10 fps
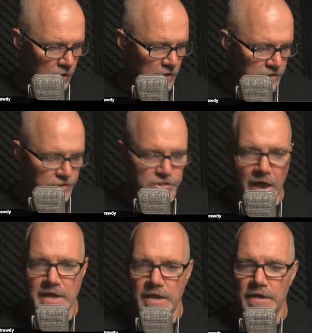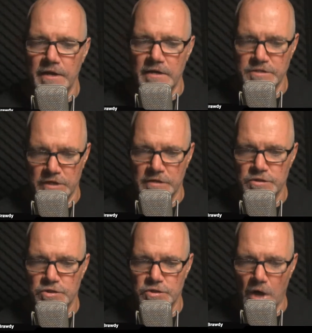Say it isn't
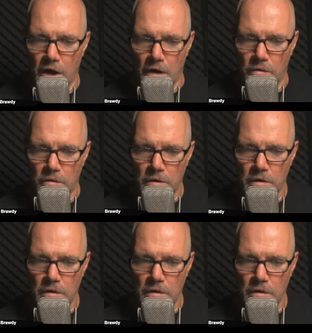so.